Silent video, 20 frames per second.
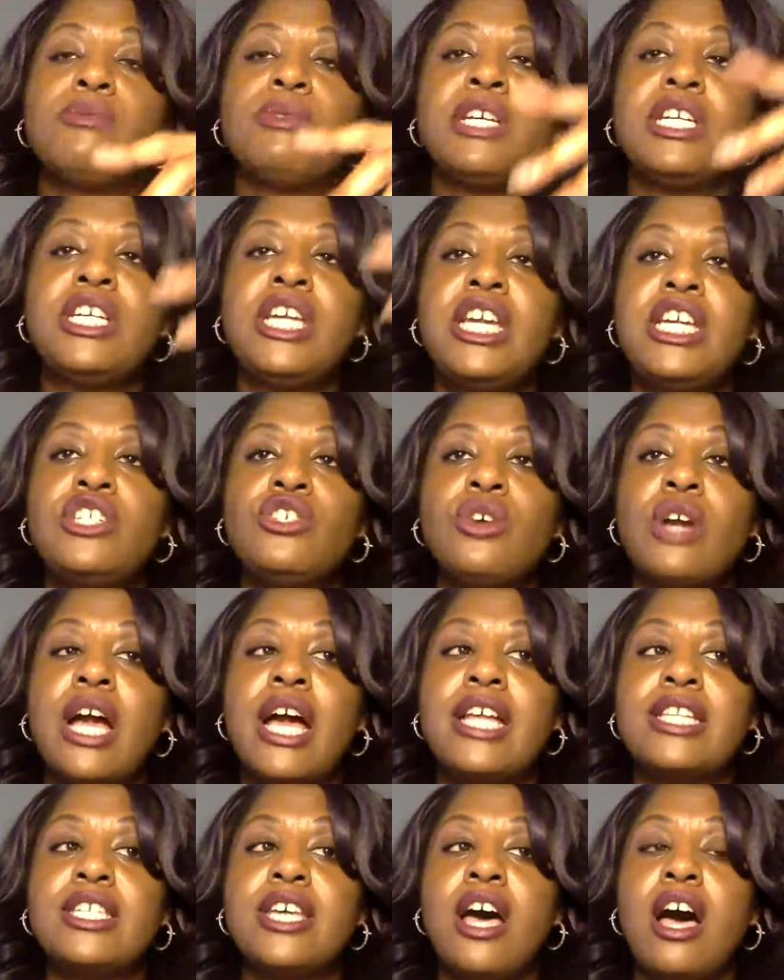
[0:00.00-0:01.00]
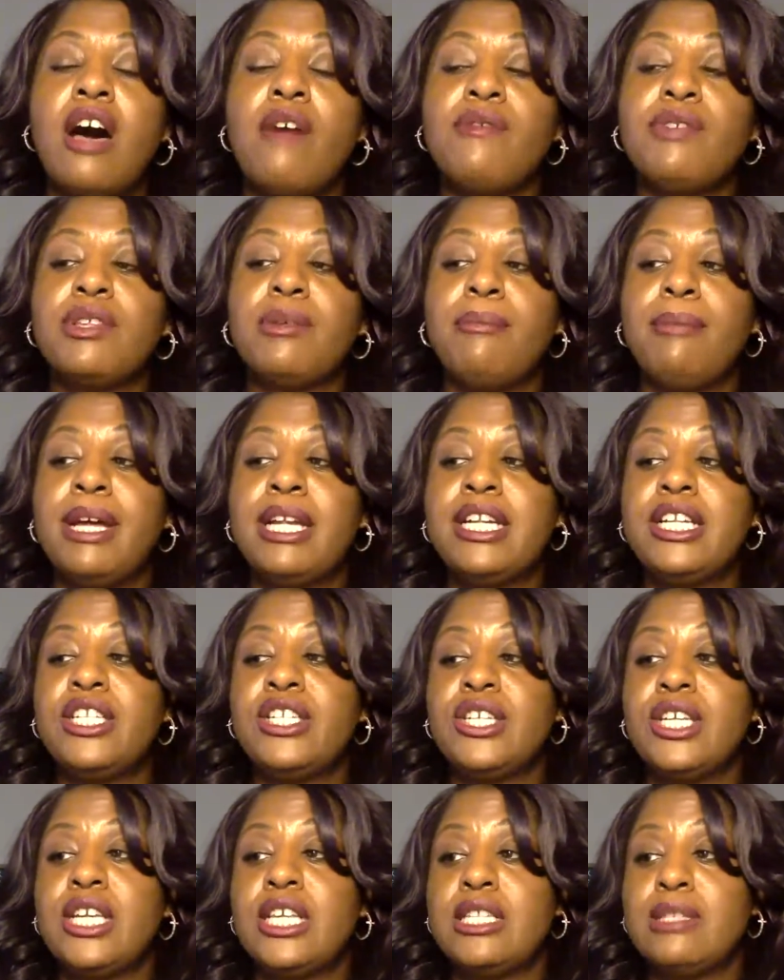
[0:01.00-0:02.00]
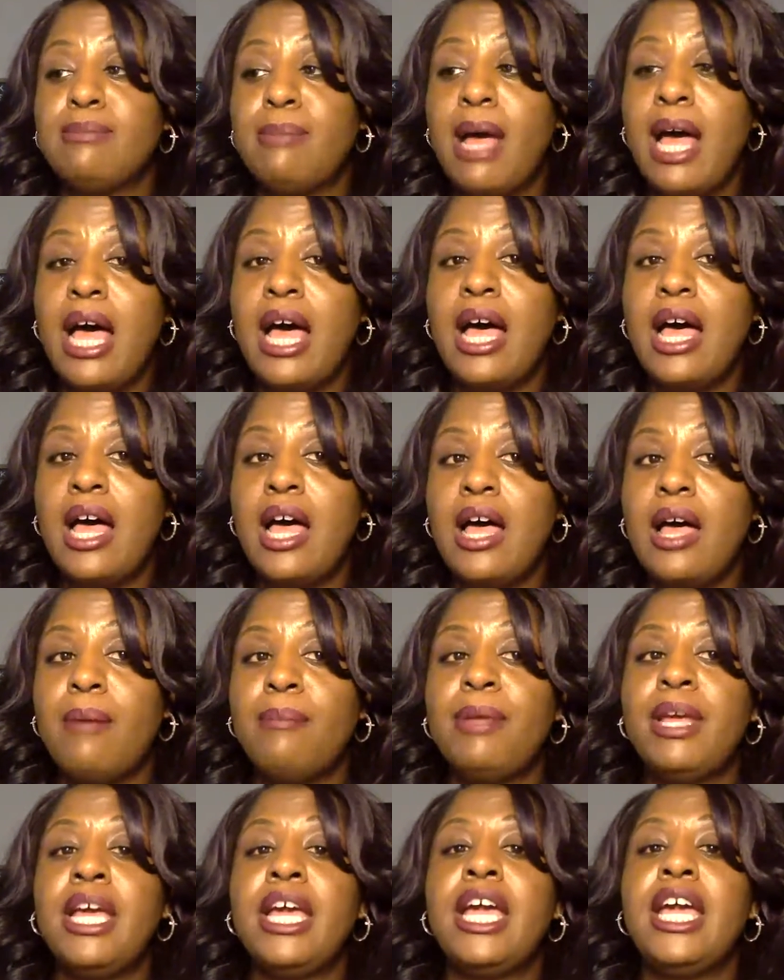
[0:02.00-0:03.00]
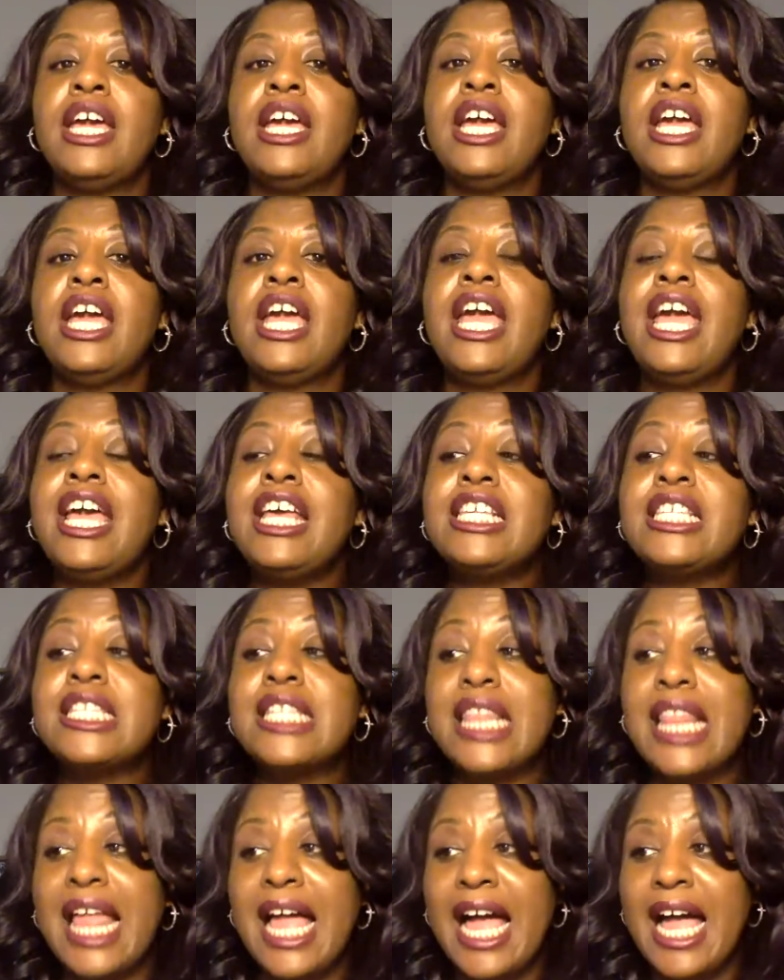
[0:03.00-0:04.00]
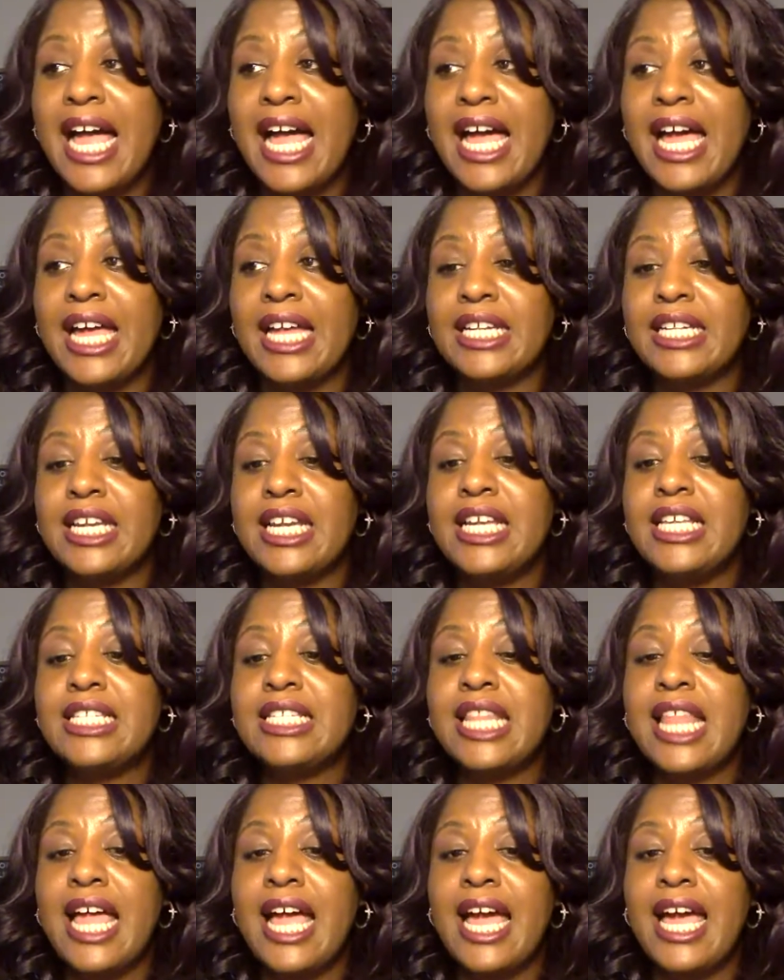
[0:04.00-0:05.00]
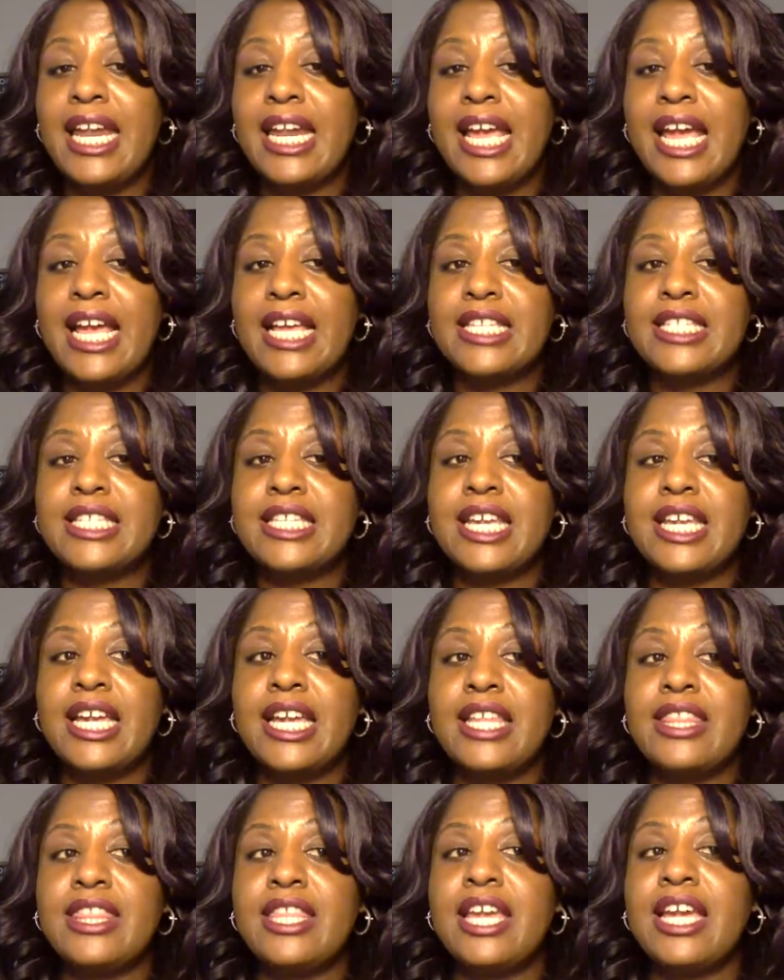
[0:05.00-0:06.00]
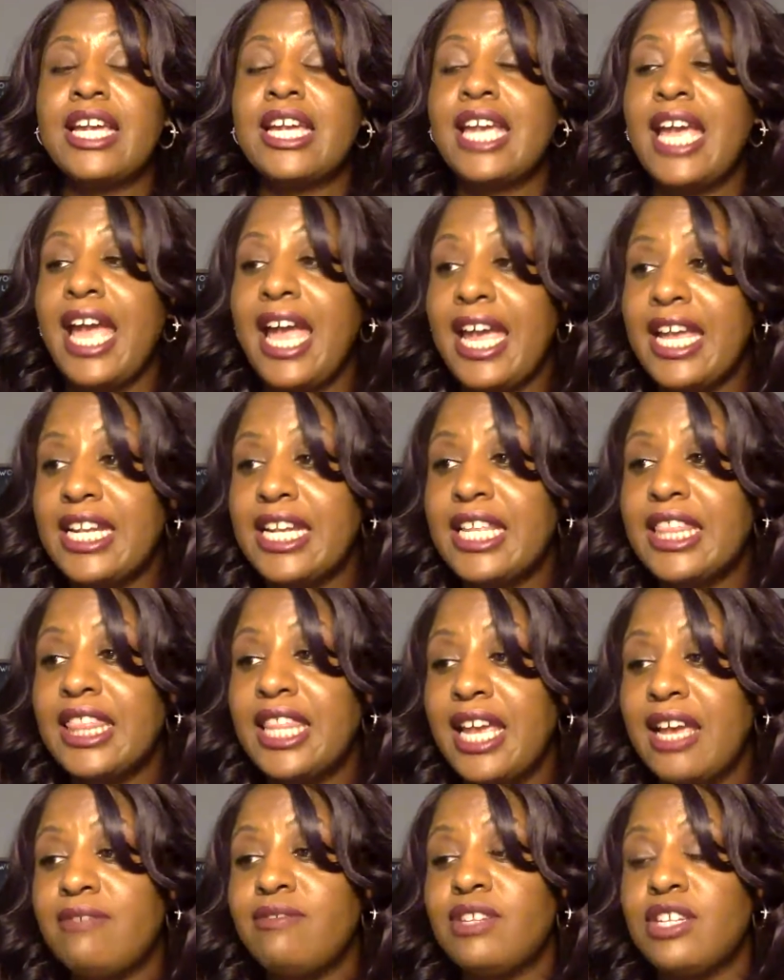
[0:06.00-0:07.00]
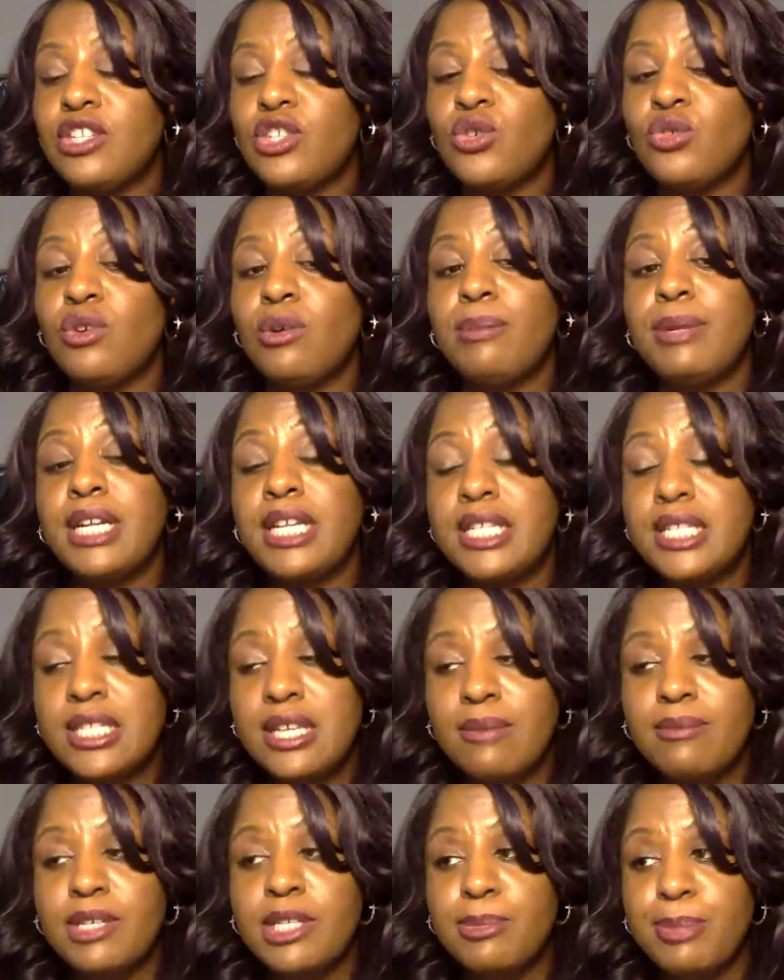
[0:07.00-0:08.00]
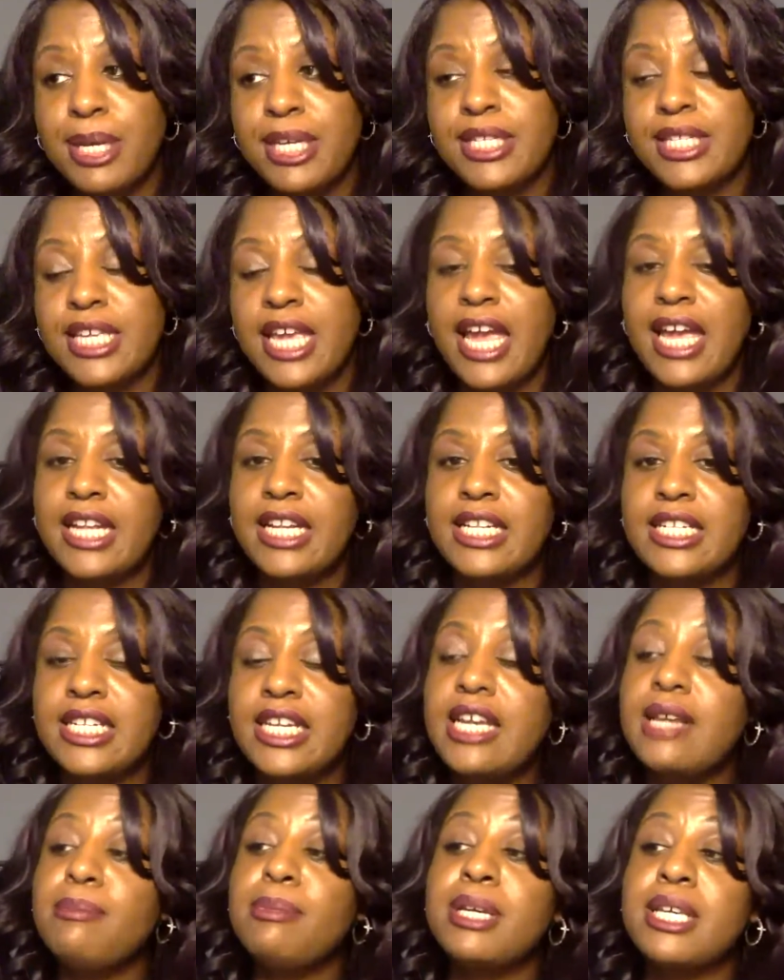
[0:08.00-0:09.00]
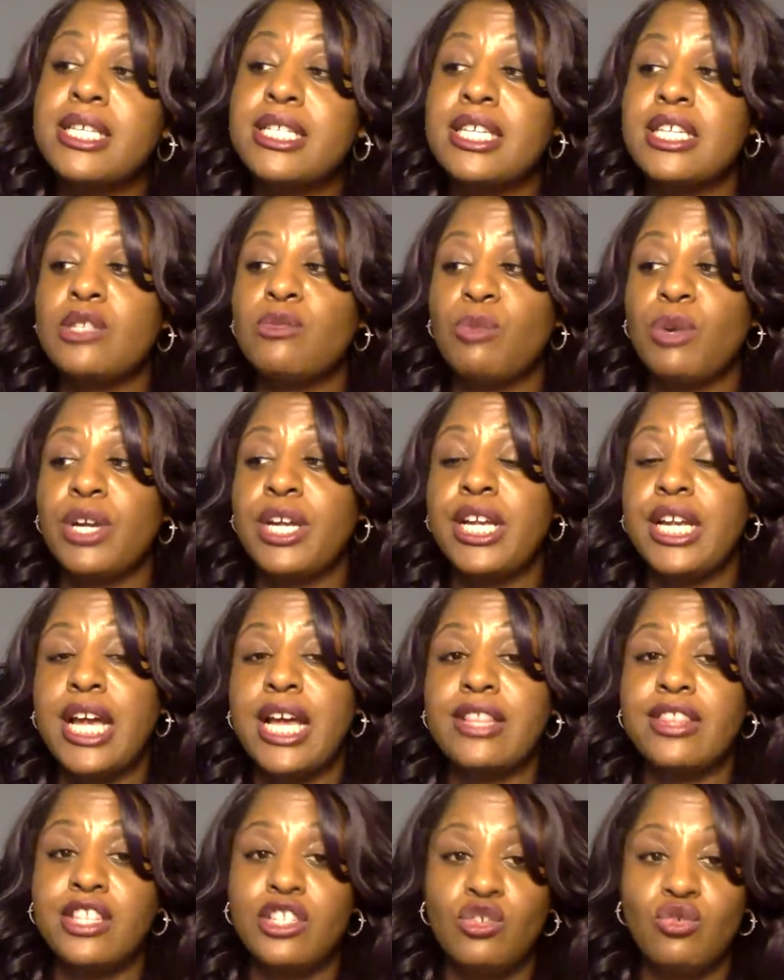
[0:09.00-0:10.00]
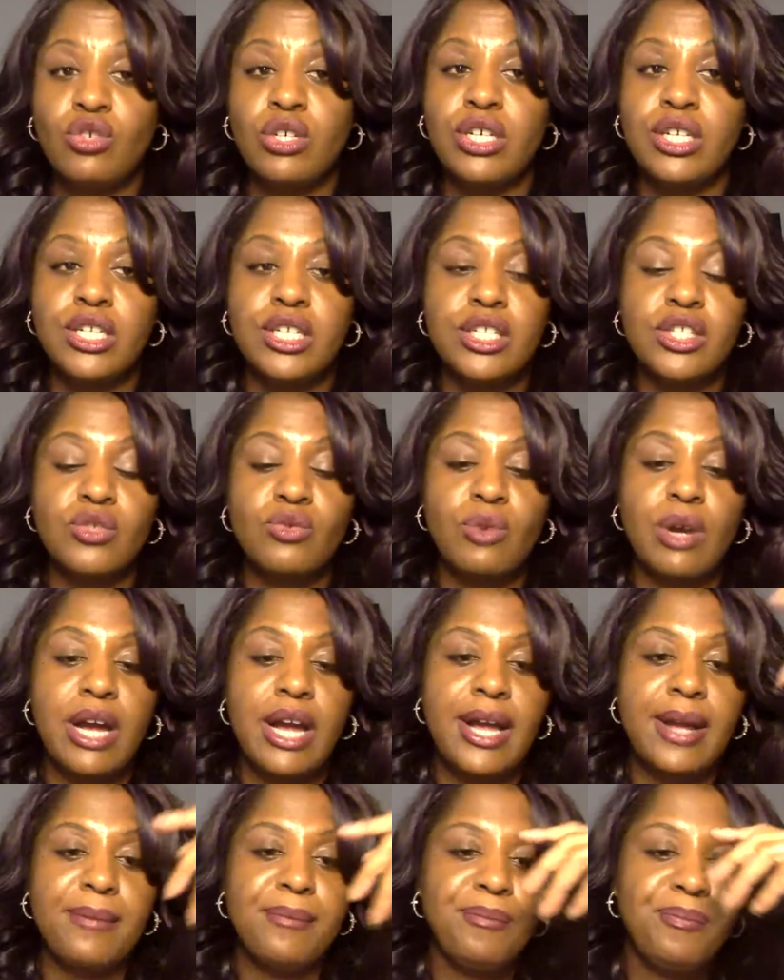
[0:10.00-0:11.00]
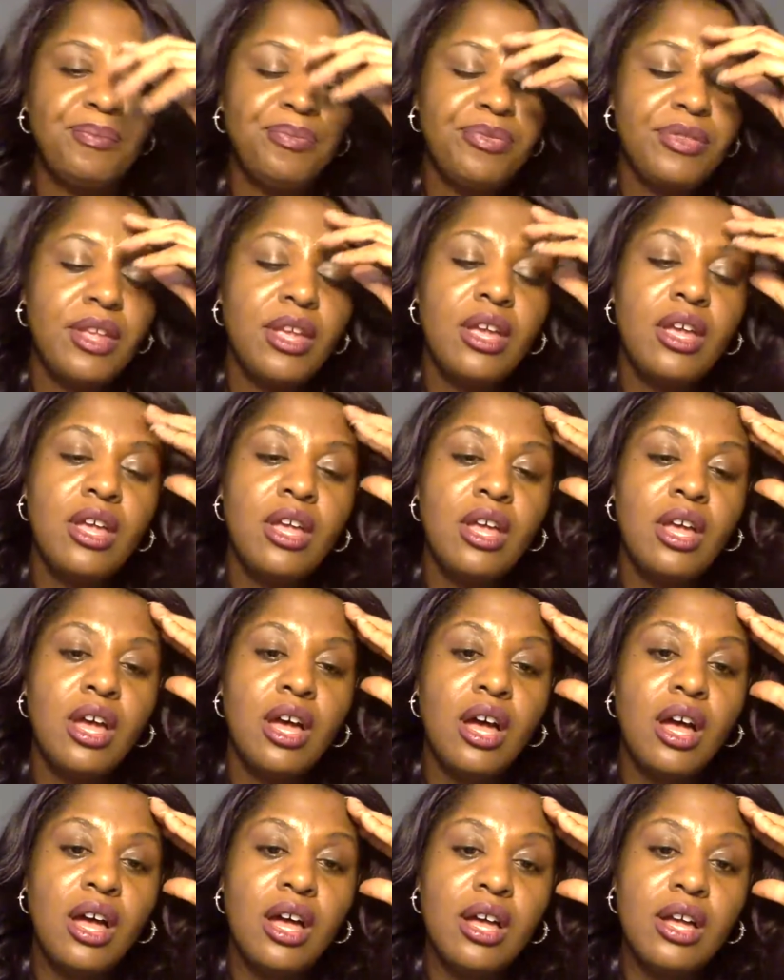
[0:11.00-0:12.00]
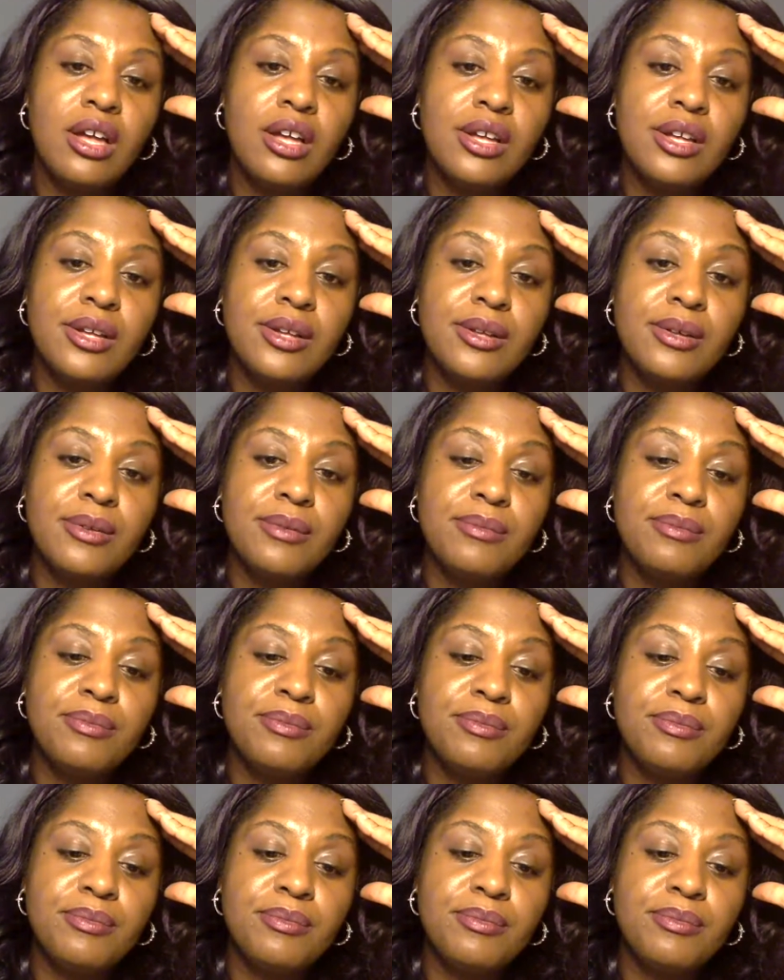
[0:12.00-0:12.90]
when he tried to offer the money to his mom, his line ass said that Kanan left it to him. And in some respects, Kanan did because that's where he got the drugs, right? Blanca